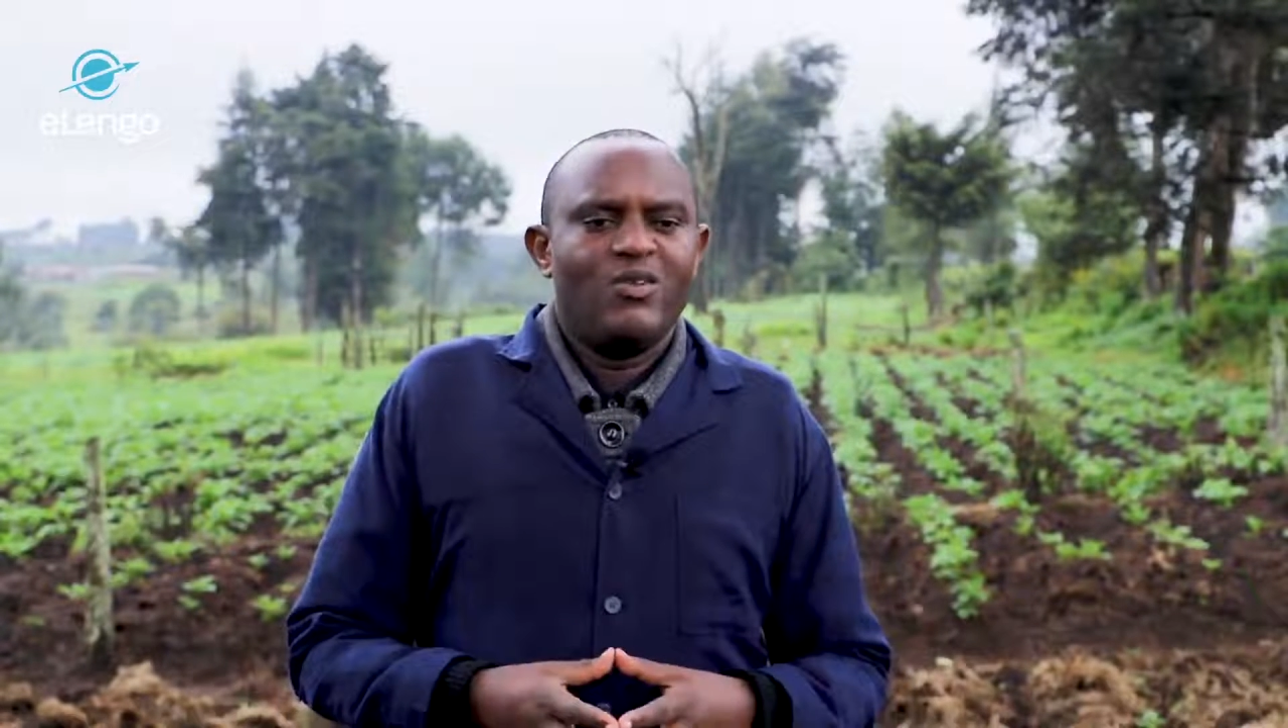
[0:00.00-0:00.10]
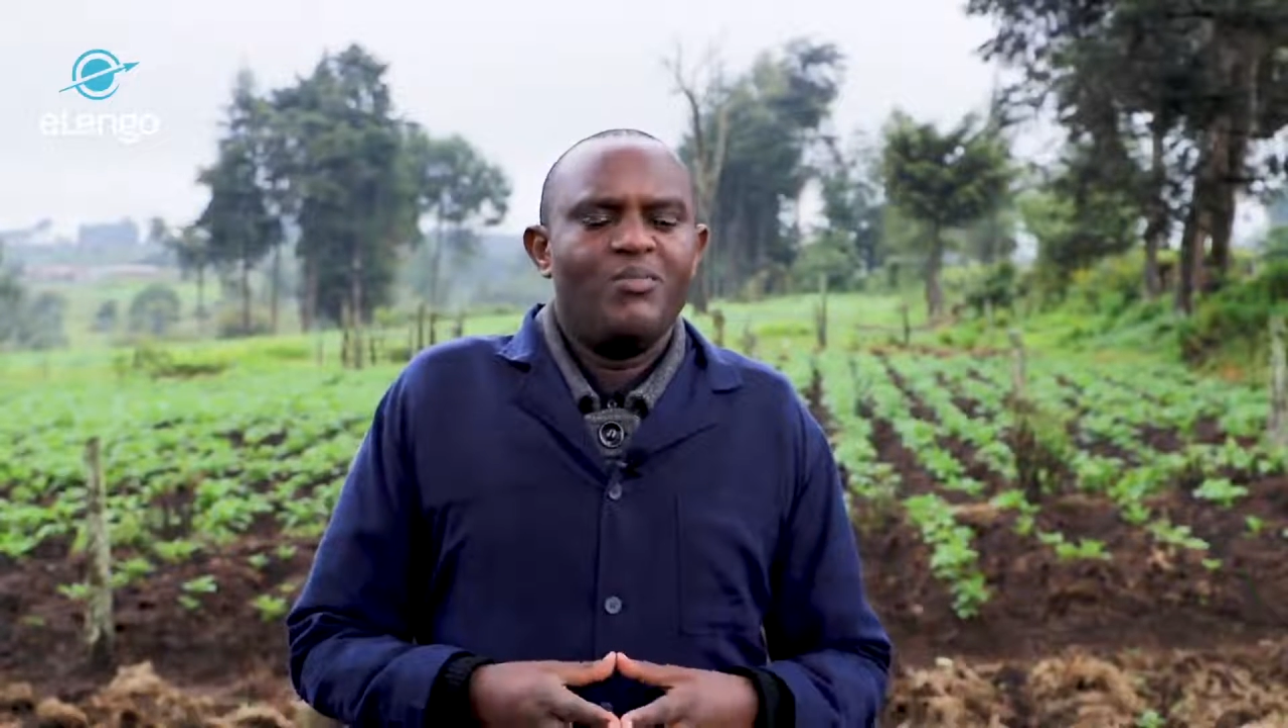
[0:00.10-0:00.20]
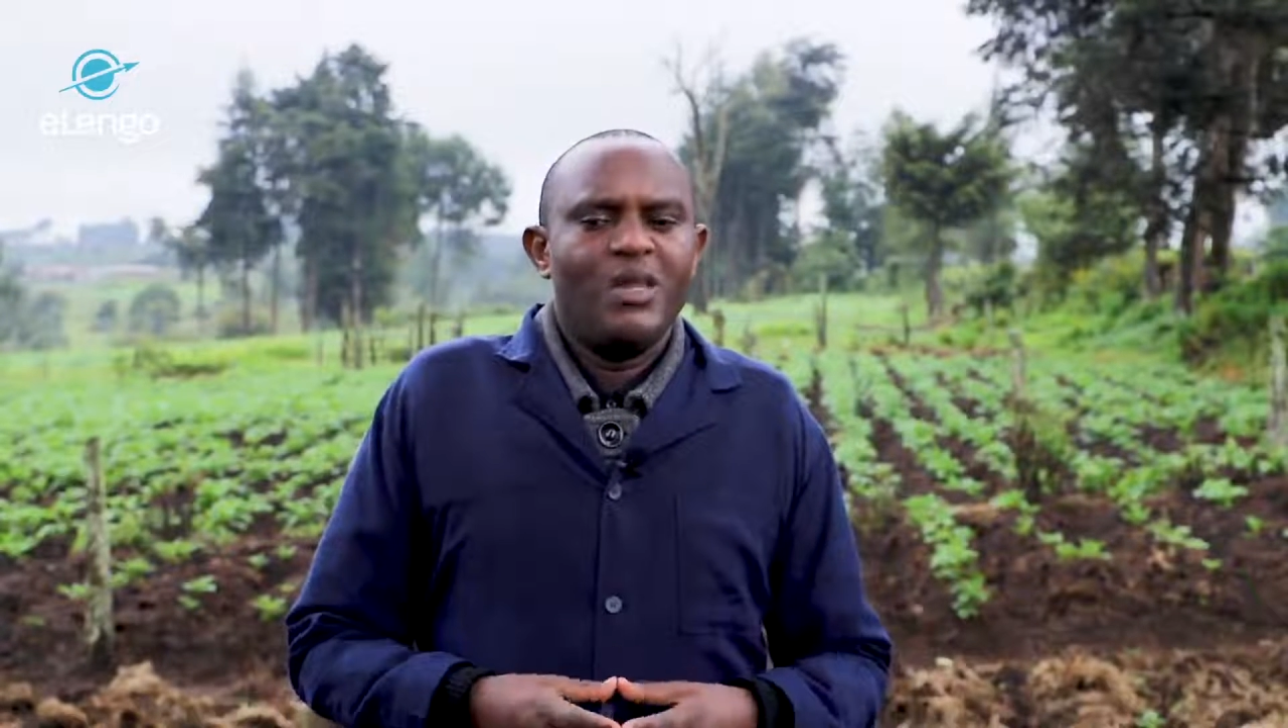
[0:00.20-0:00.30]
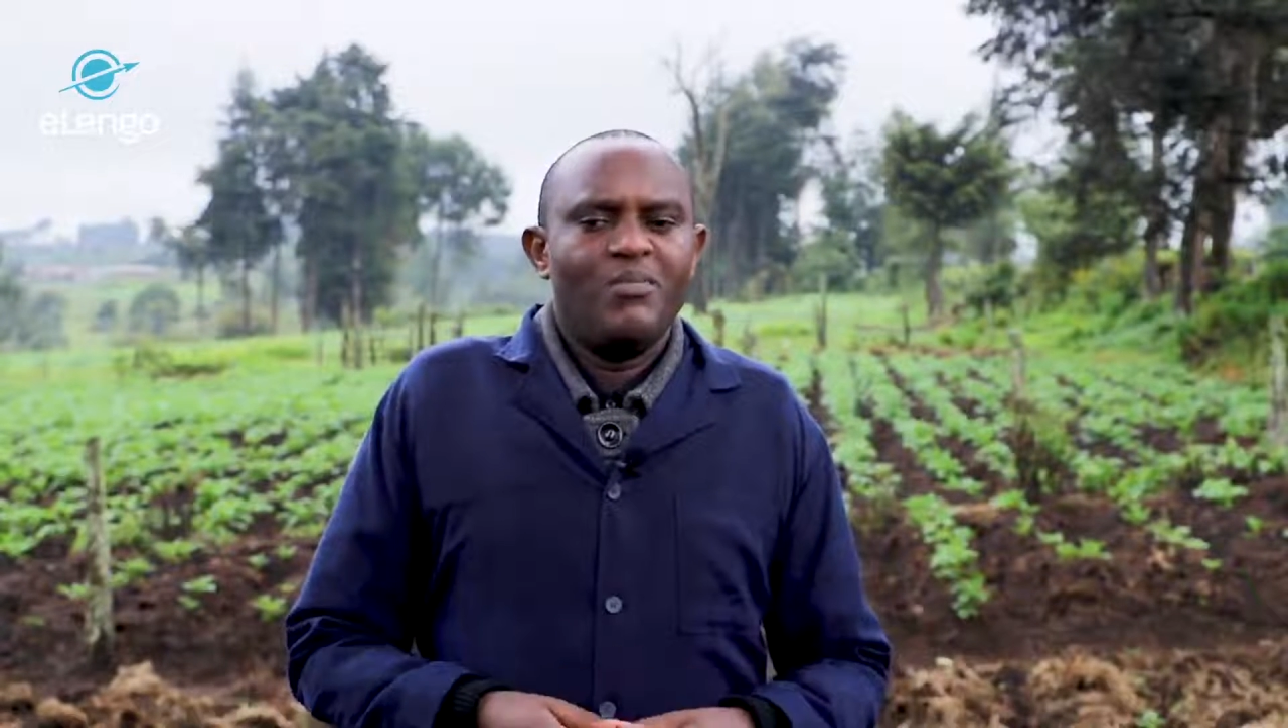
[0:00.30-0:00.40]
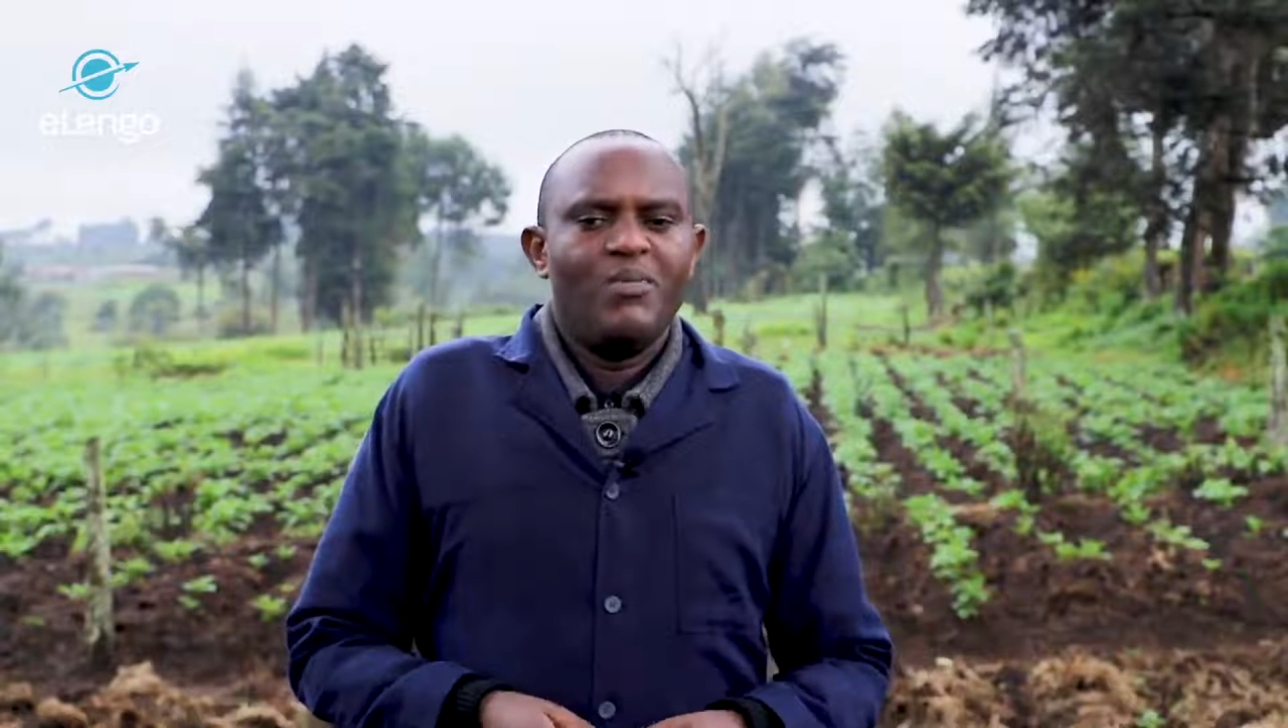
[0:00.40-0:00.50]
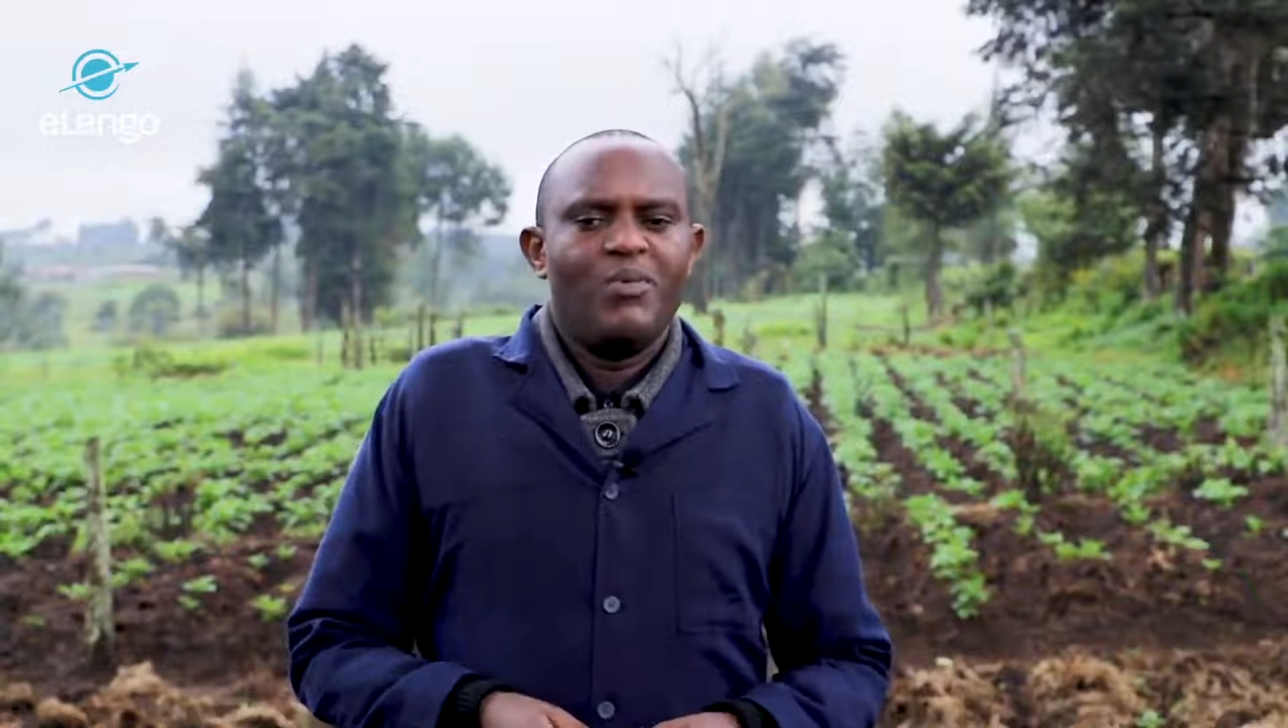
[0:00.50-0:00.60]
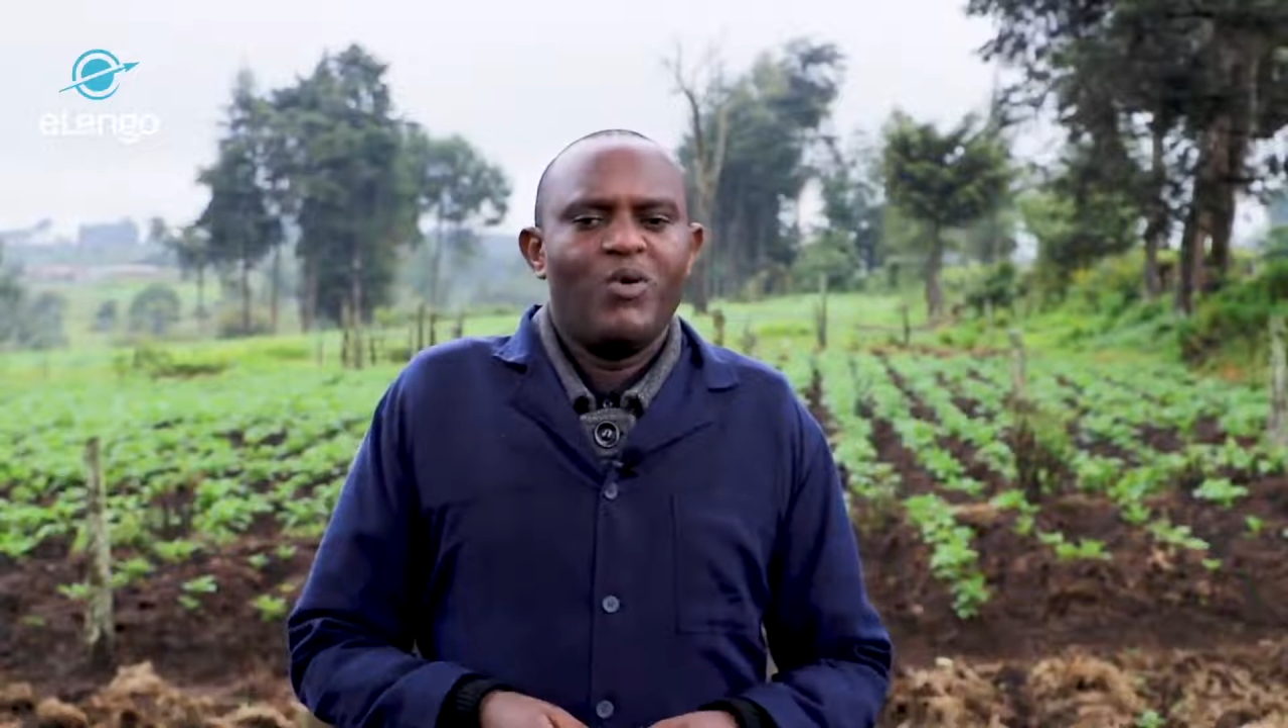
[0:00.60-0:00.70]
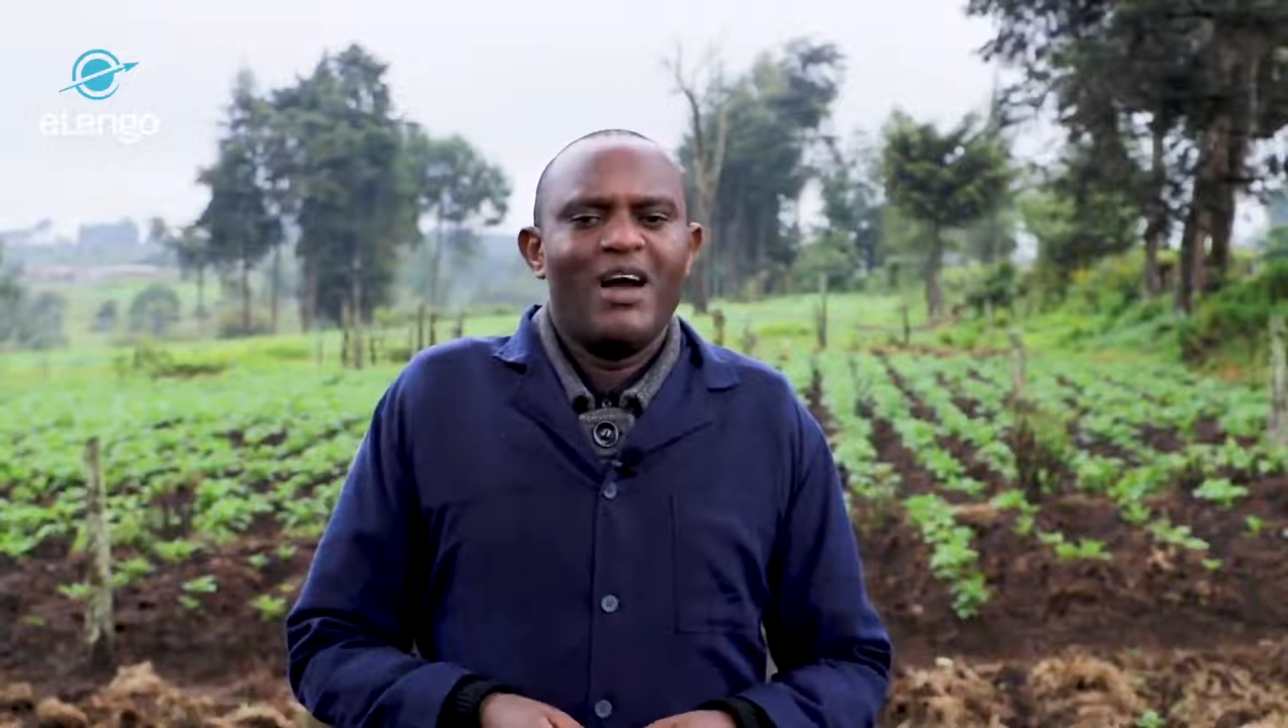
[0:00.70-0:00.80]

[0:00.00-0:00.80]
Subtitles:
or many people